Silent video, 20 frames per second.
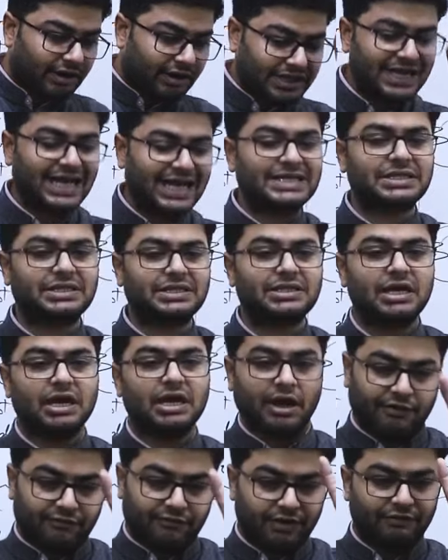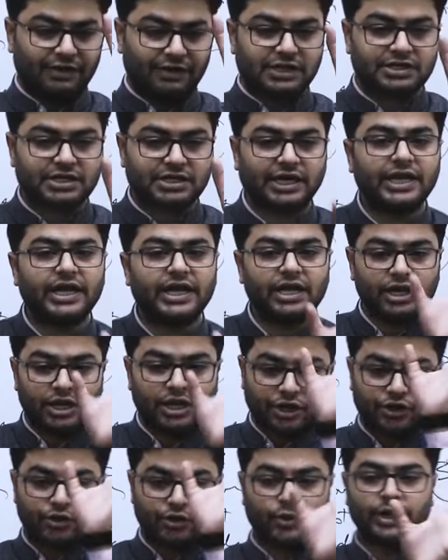yes, we will
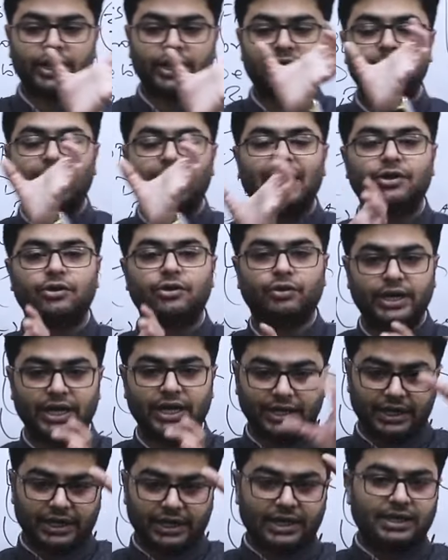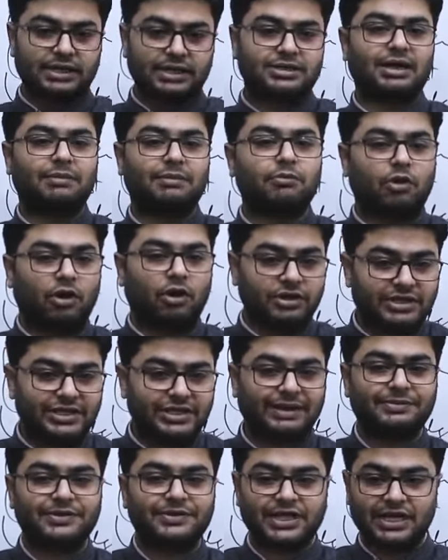study unit by unit, some
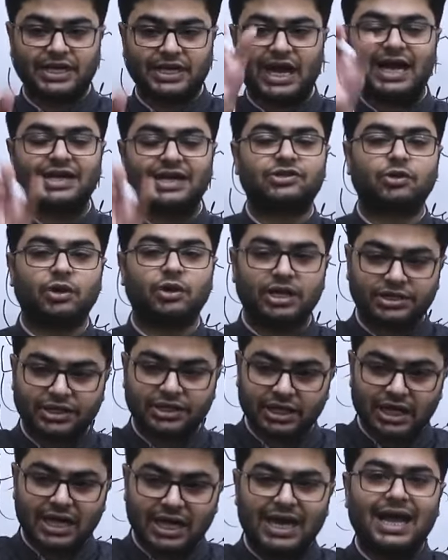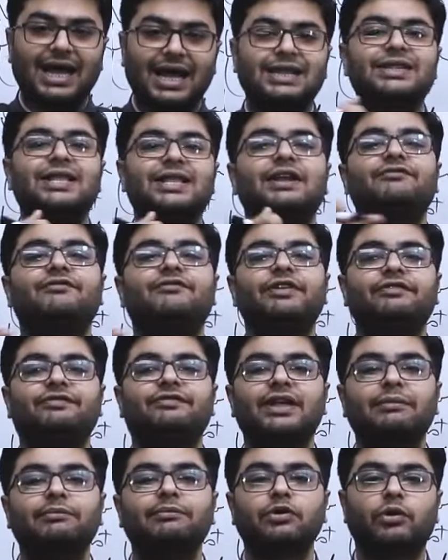concepts in isolation and then
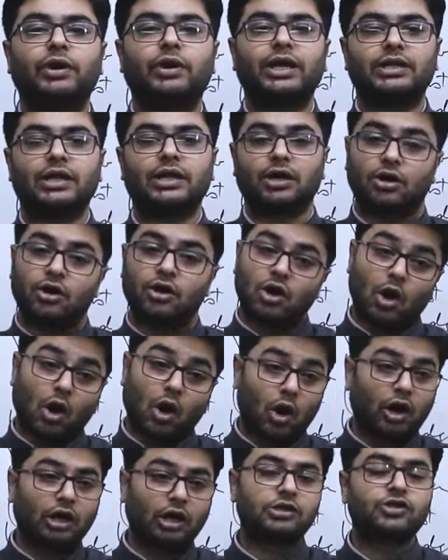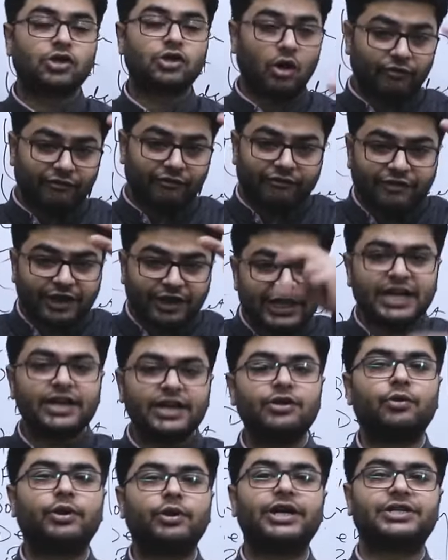weave them together. Also
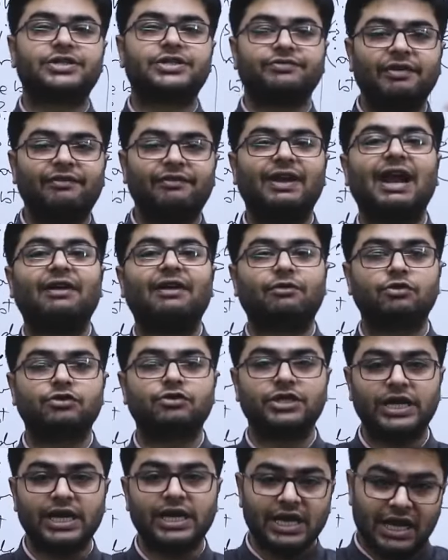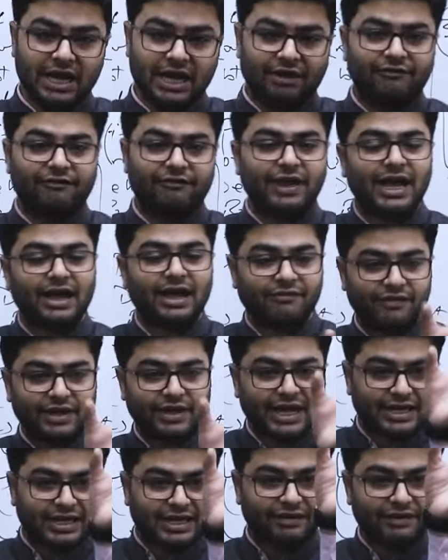within units, we will have to see where
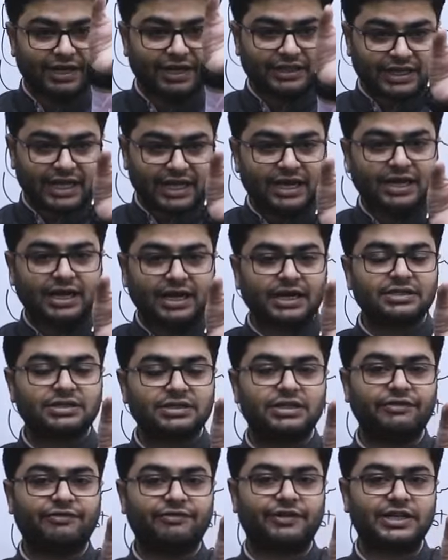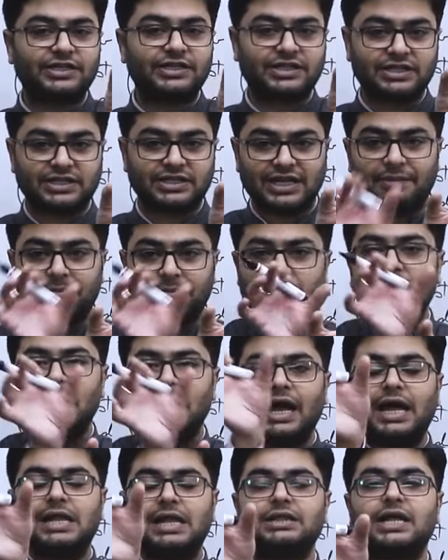we are giving thinkers the first step
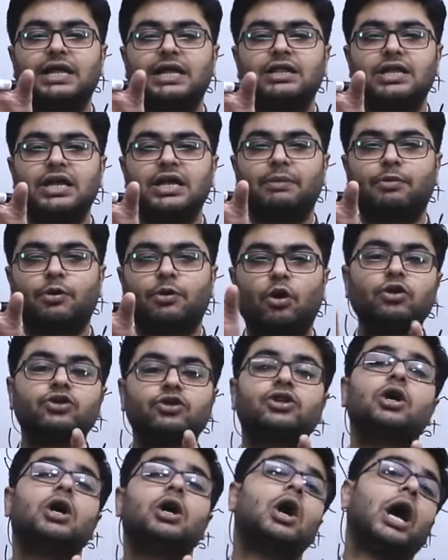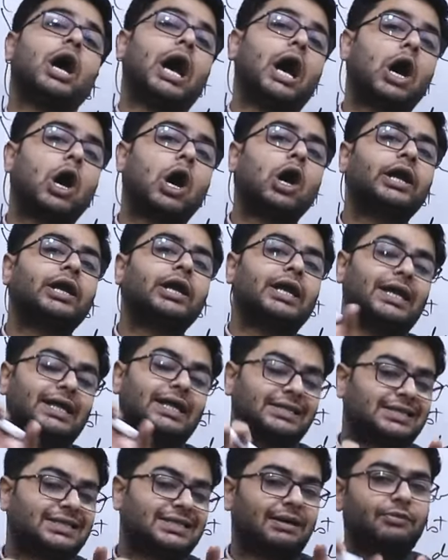and then the approach, or
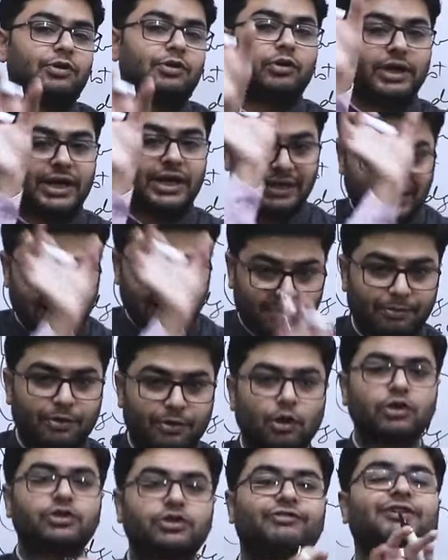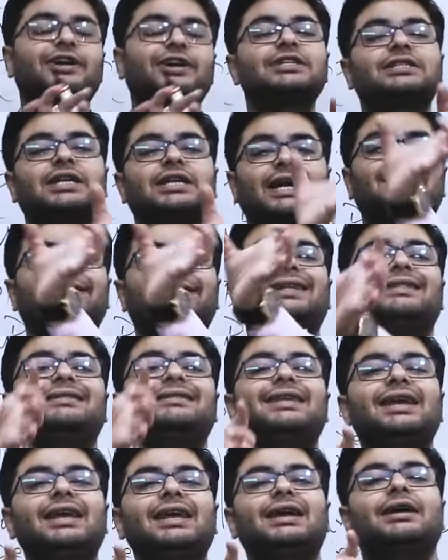in some unit, the approach first and
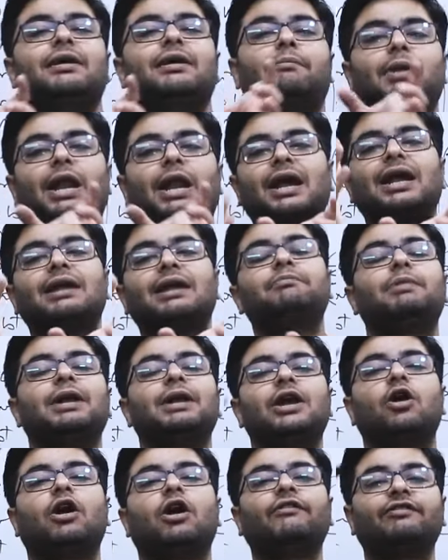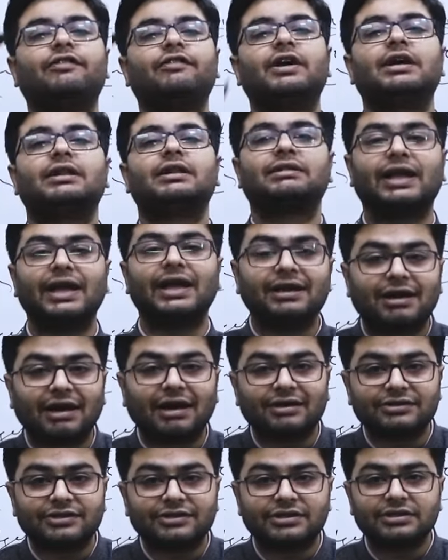then the plug and play of
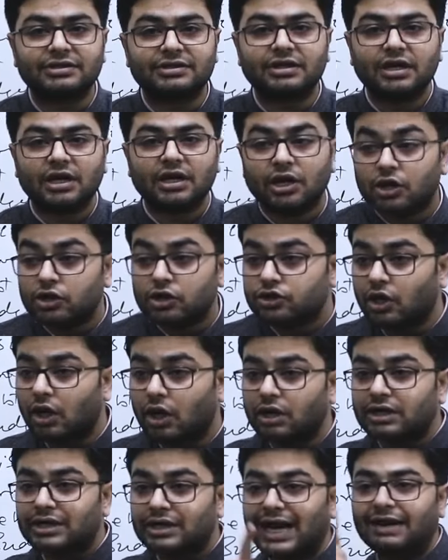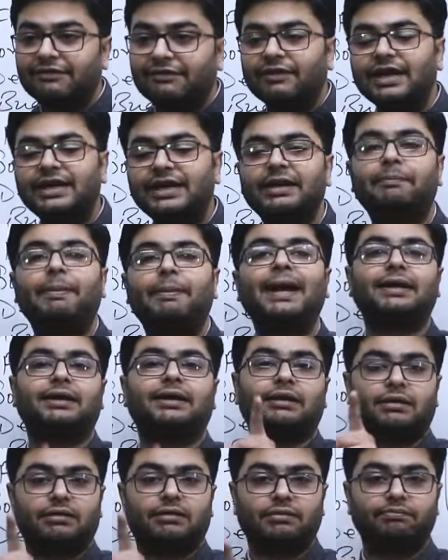thinkers. So that will
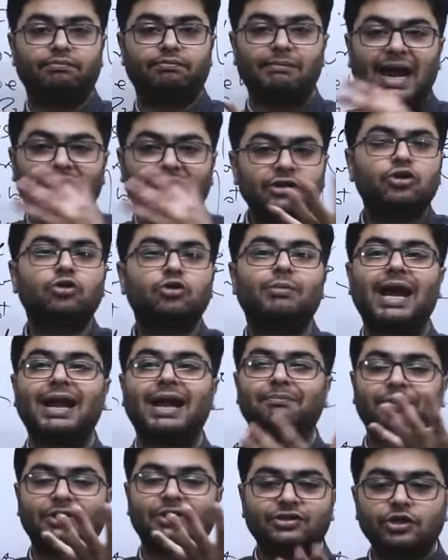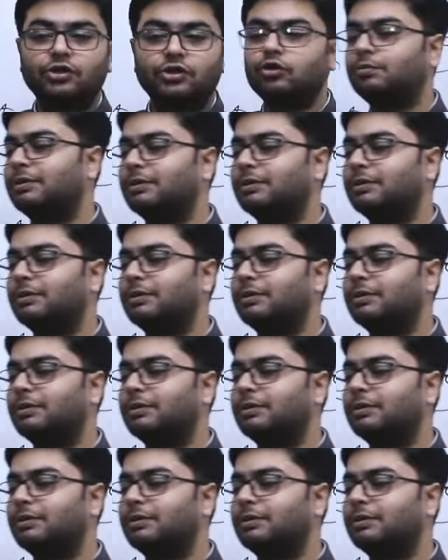depend man to man, person